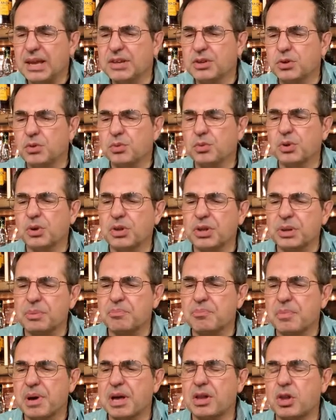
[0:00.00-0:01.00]
it'll
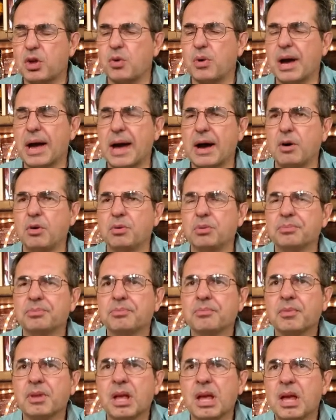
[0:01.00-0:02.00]
really mellow out.
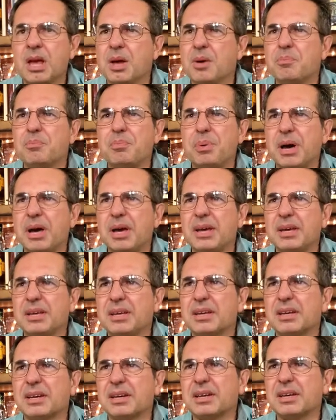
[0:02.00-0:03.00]

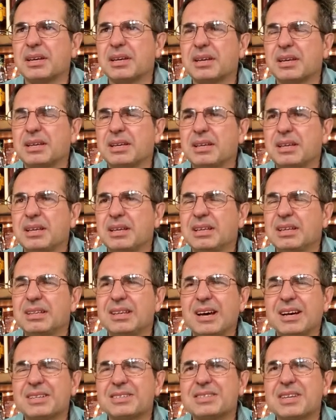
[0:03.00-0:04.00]
But
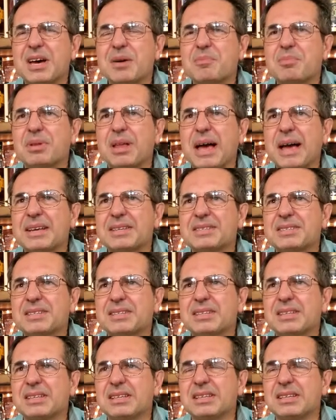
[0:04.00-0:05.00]
no, it's not
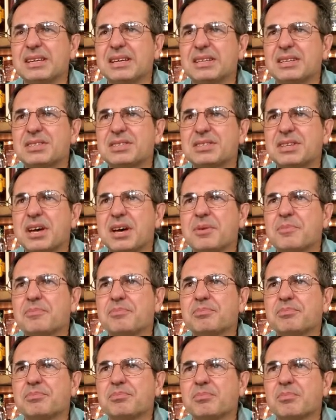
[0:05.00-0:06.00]
plasticky. It's
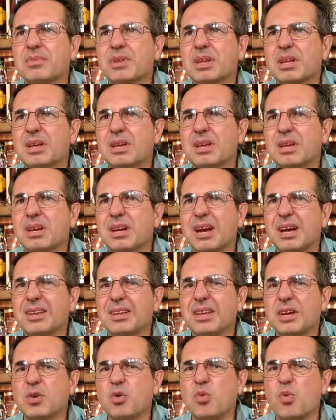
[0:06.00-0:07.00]
um kind
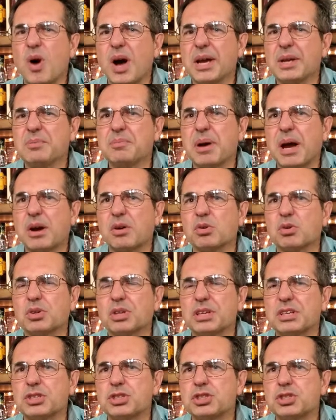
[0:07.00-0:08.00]
of like wine
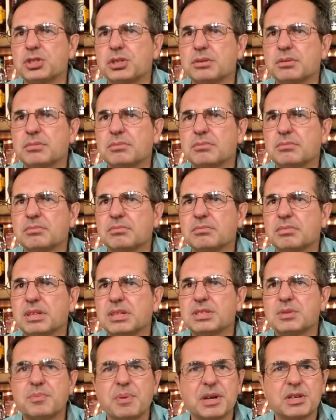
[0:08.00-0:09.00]
barrelish
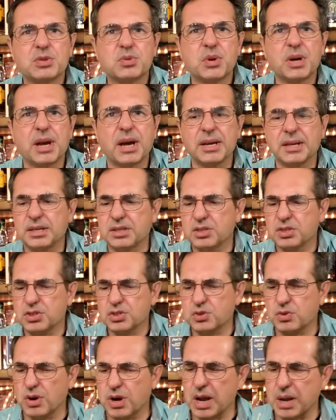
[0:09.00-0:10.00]
is the best way I can
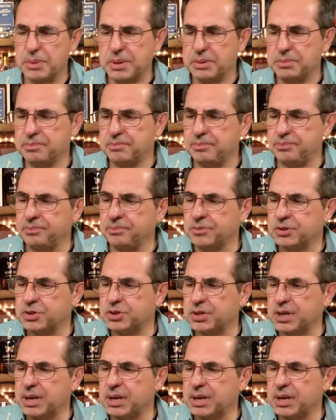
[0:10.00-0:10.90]
describe it.